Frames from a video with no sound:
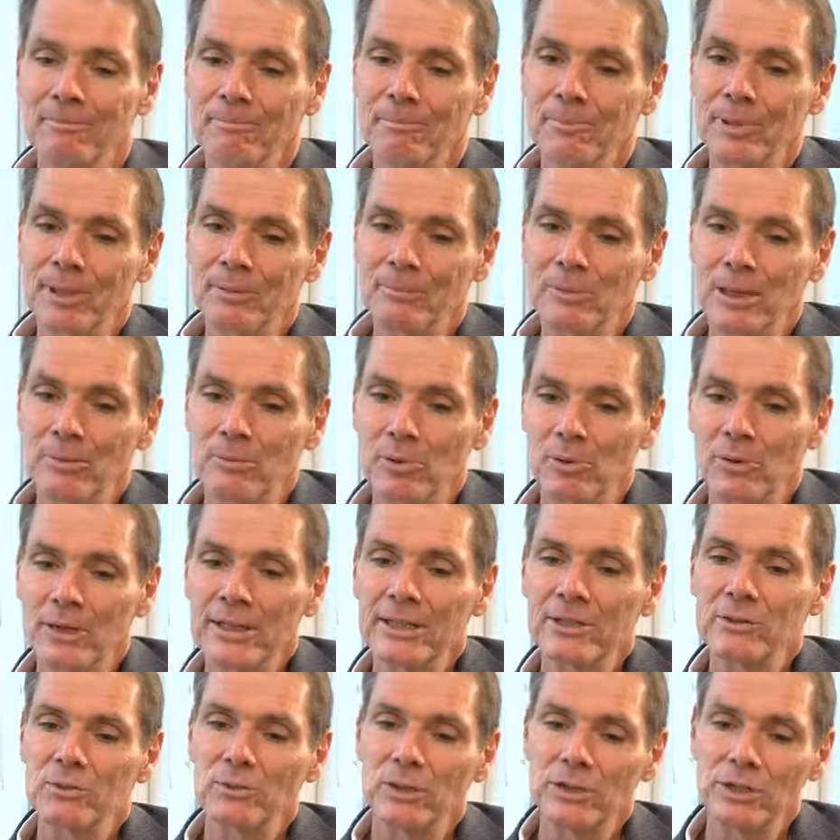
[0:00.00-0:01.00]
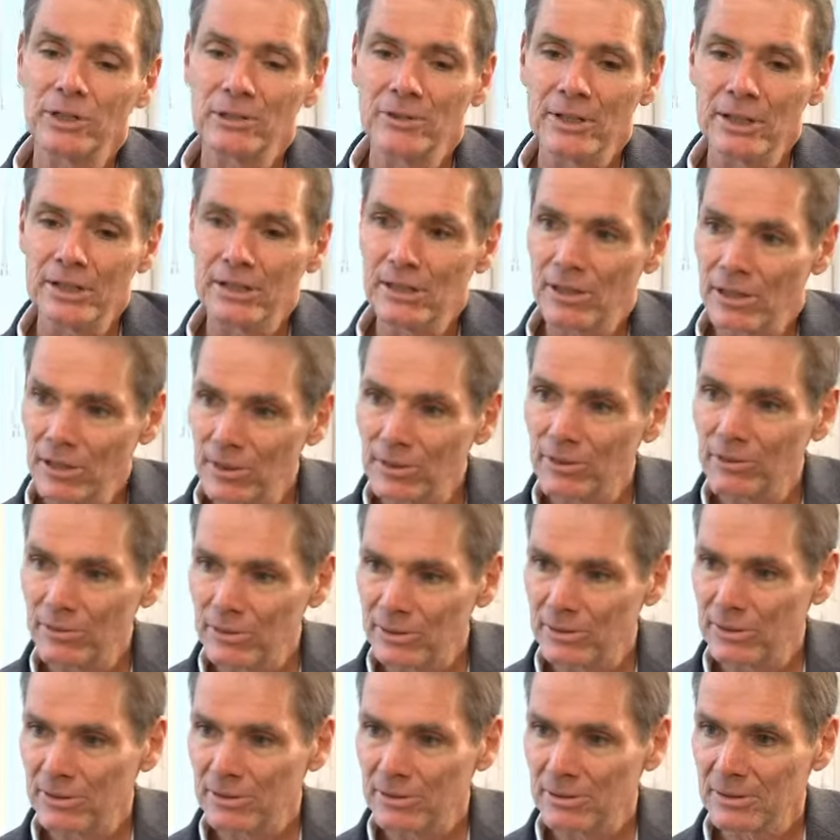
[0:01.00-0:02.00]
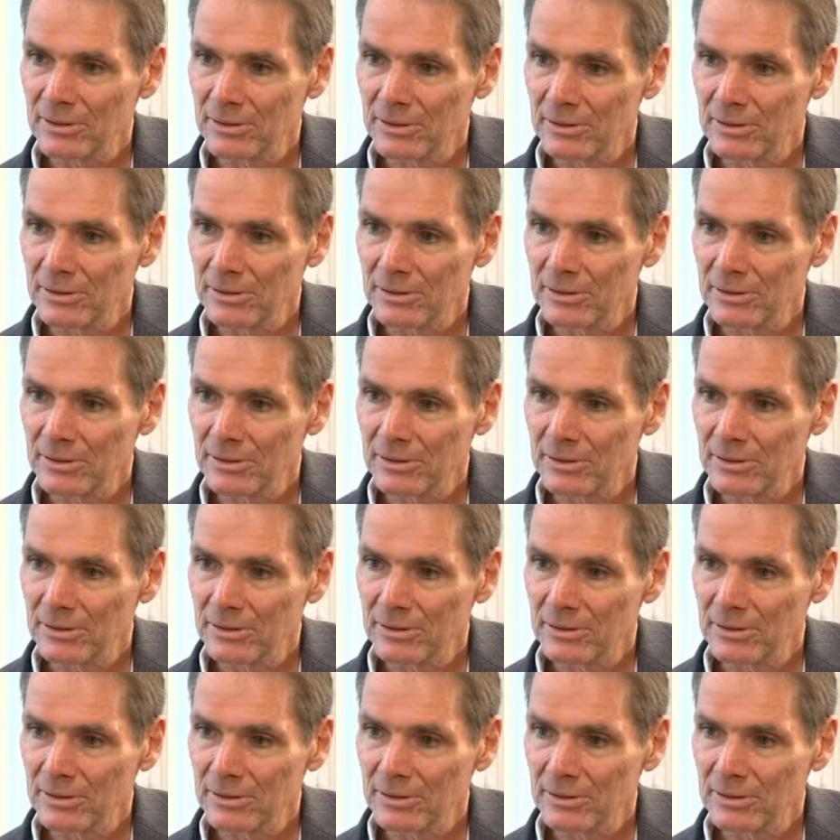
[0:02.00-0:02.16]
But my point is, when you're a coach,